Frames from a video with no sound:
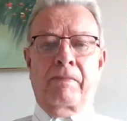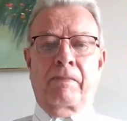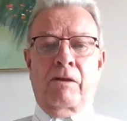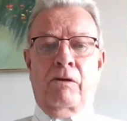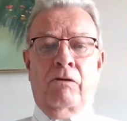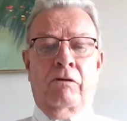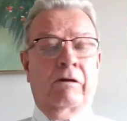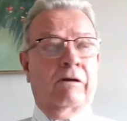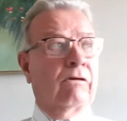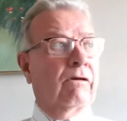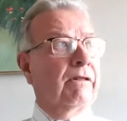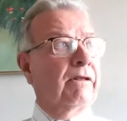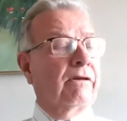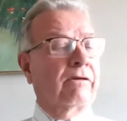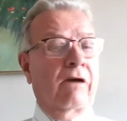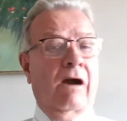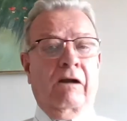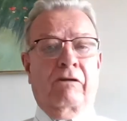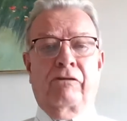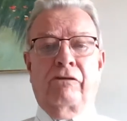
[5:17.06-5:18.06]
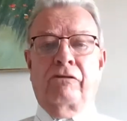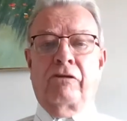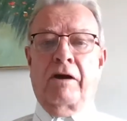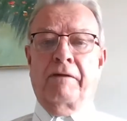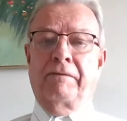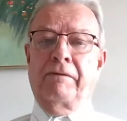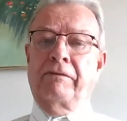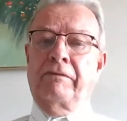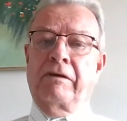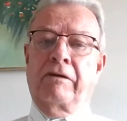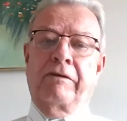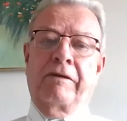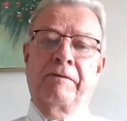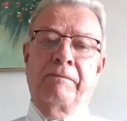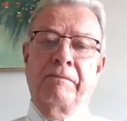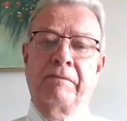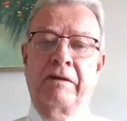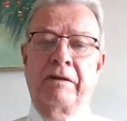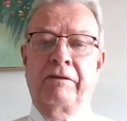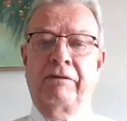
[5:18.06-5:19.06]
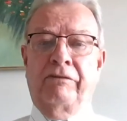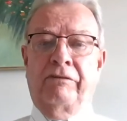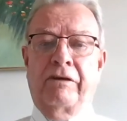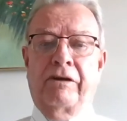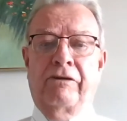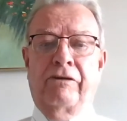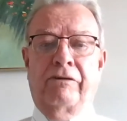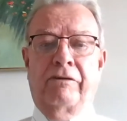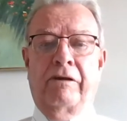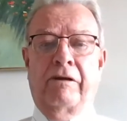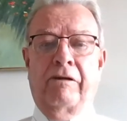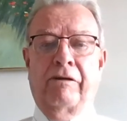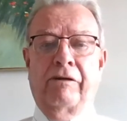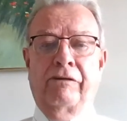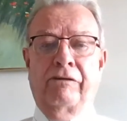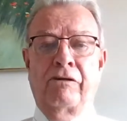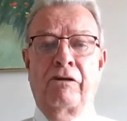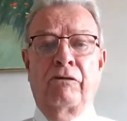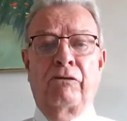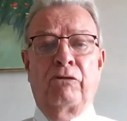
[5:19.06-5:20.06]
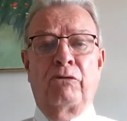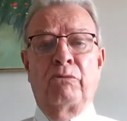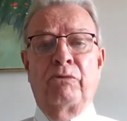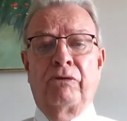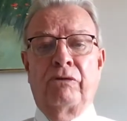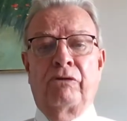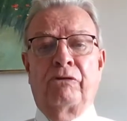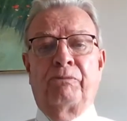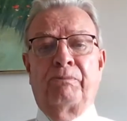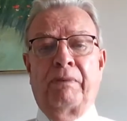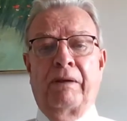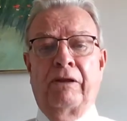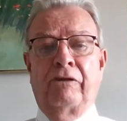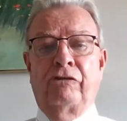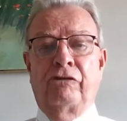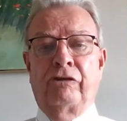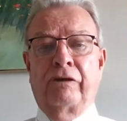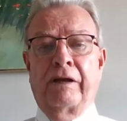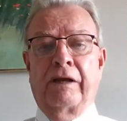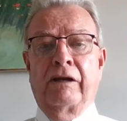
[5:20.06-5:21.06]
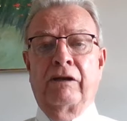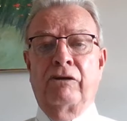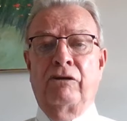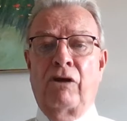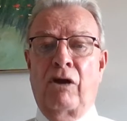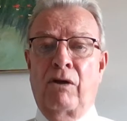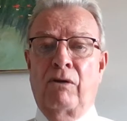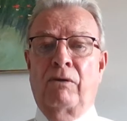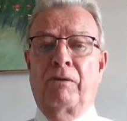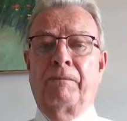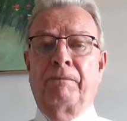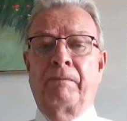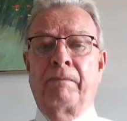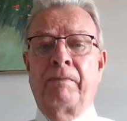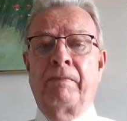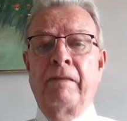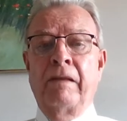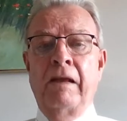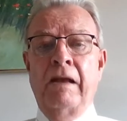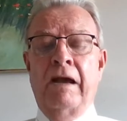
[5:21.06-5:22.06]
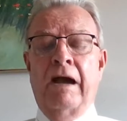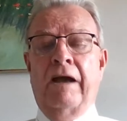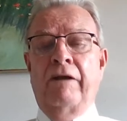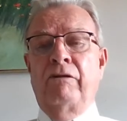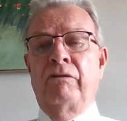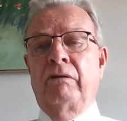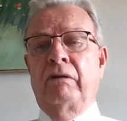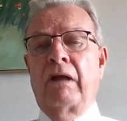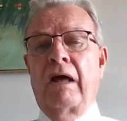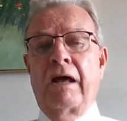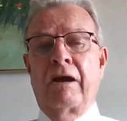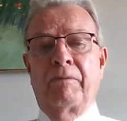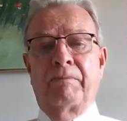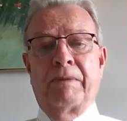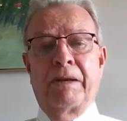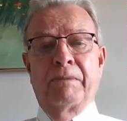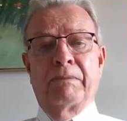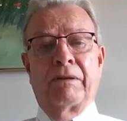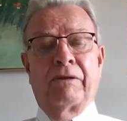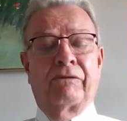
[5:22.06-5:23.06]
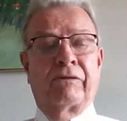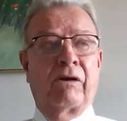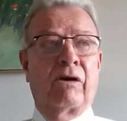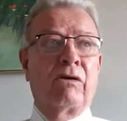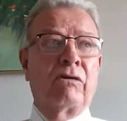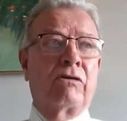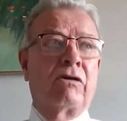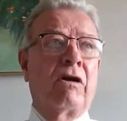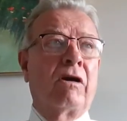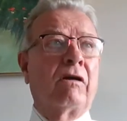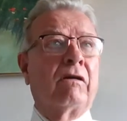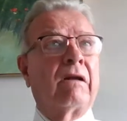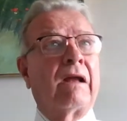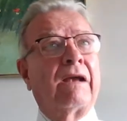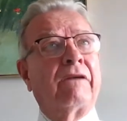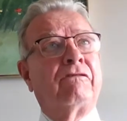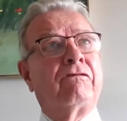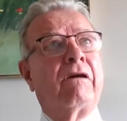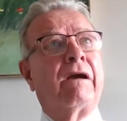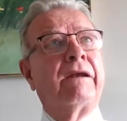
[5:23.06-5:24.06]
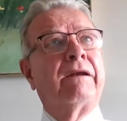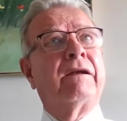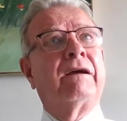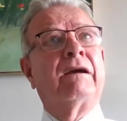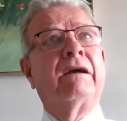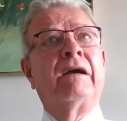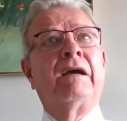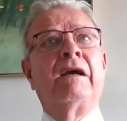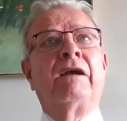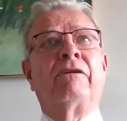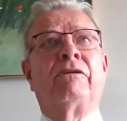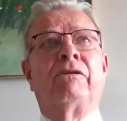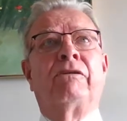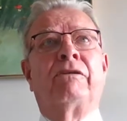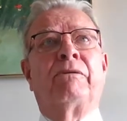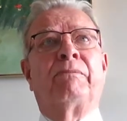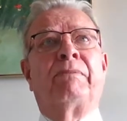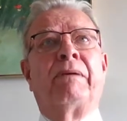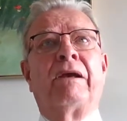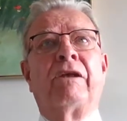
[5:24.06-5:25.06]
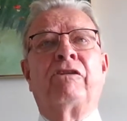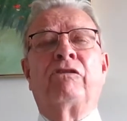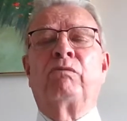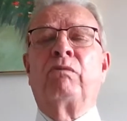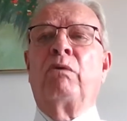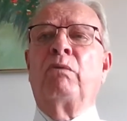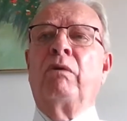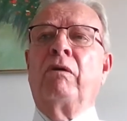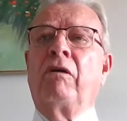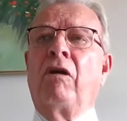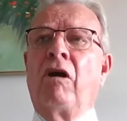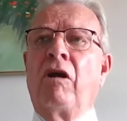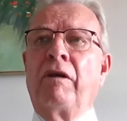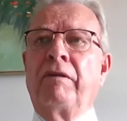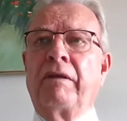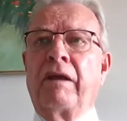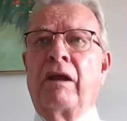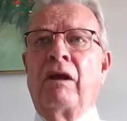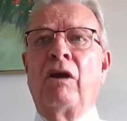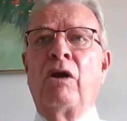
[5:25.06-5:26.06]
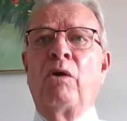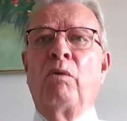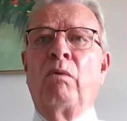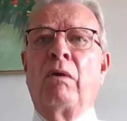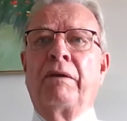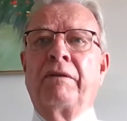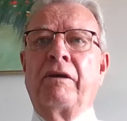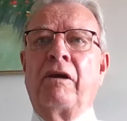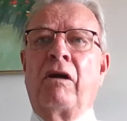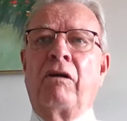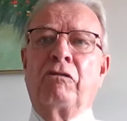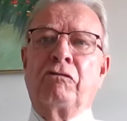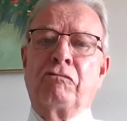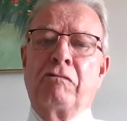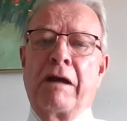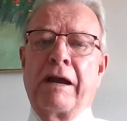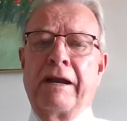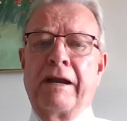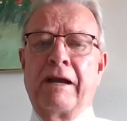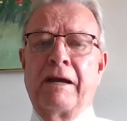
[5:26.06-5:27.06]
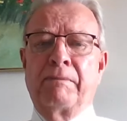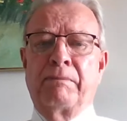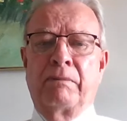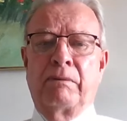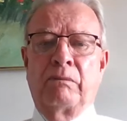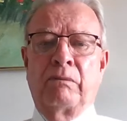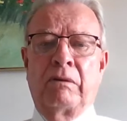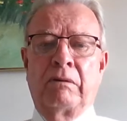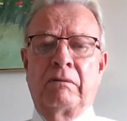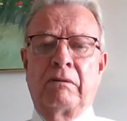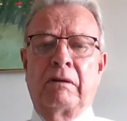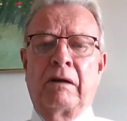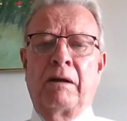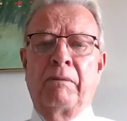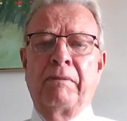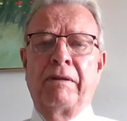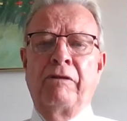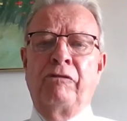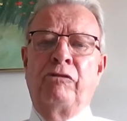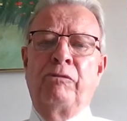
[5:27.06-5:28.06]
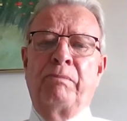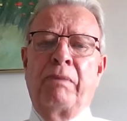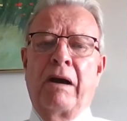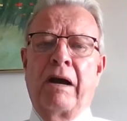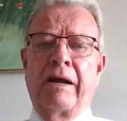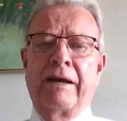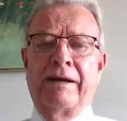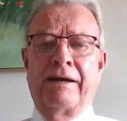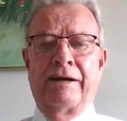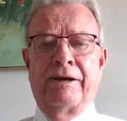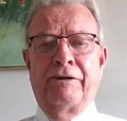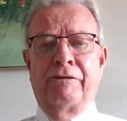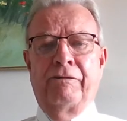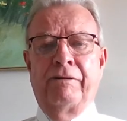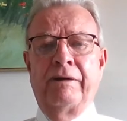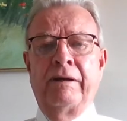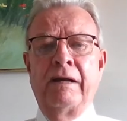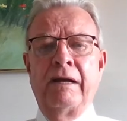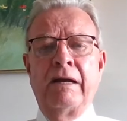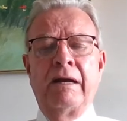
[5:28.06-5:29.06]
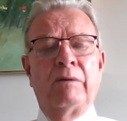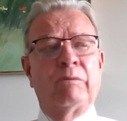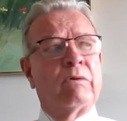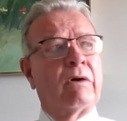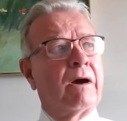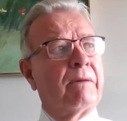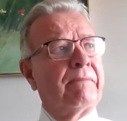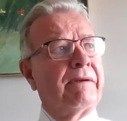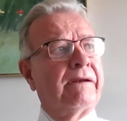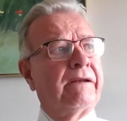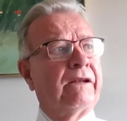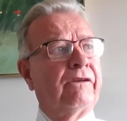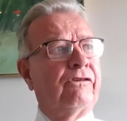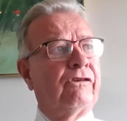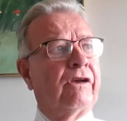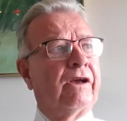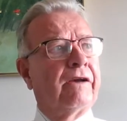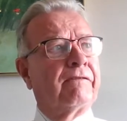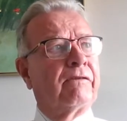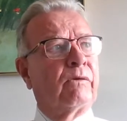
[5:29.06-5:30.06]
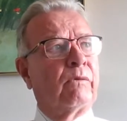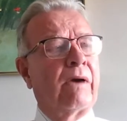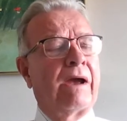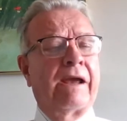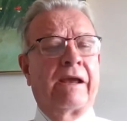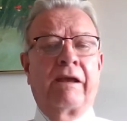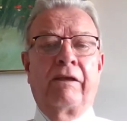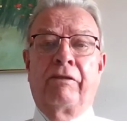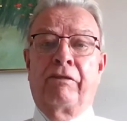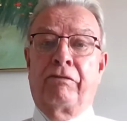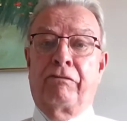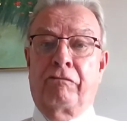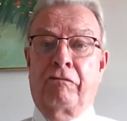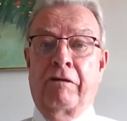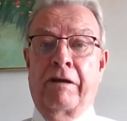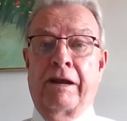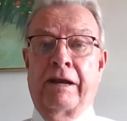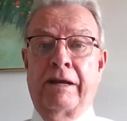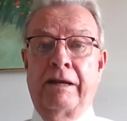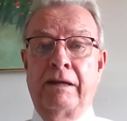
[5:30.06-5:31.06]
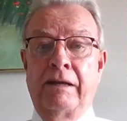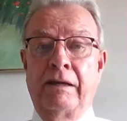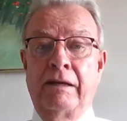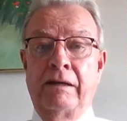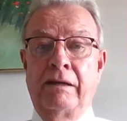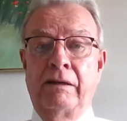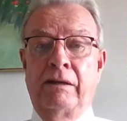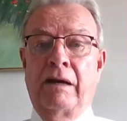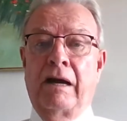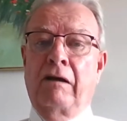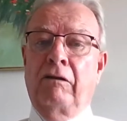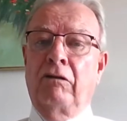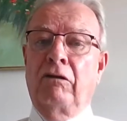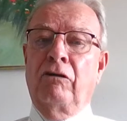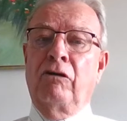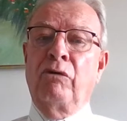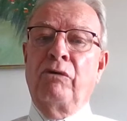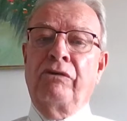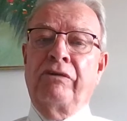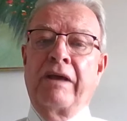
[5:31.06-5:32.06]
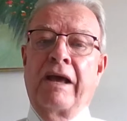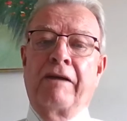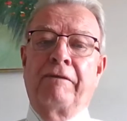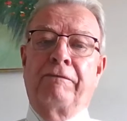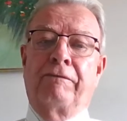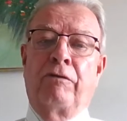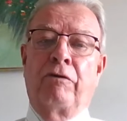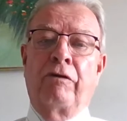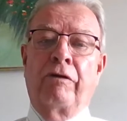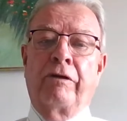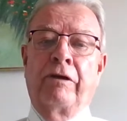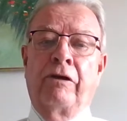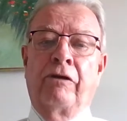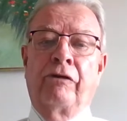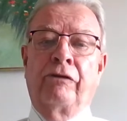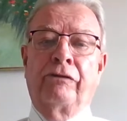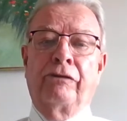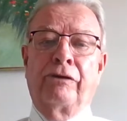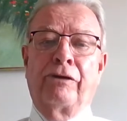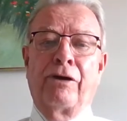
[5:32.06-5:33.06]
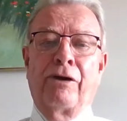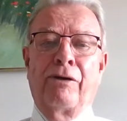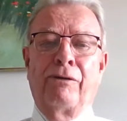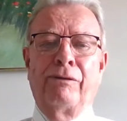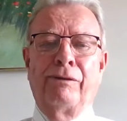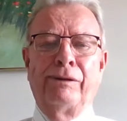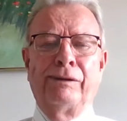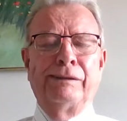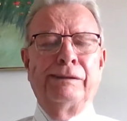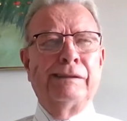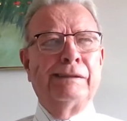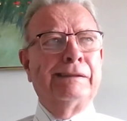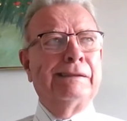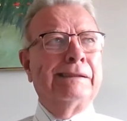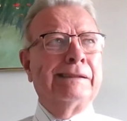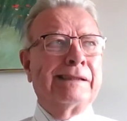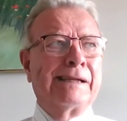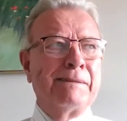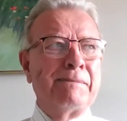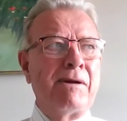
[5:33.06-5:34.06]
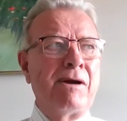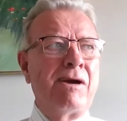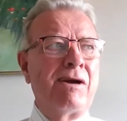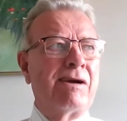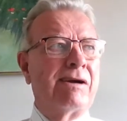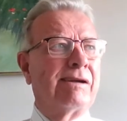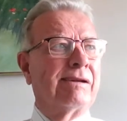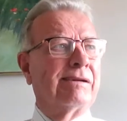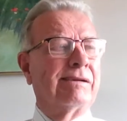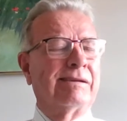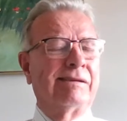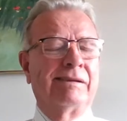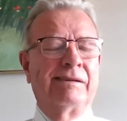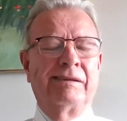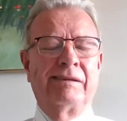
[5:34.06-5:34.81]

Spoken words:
Or I go to the doctor's office. I'll give them to the secretaries. Don't know where those pens are going to go. I know a lot of people that say, "Oh, Carl, I tried to do the pens. Well, where are they? Well, they all dried up. Well, how many did you buy? 100. Well, how many did you give away? 3. How long ago was that? 4 years ago. Come on.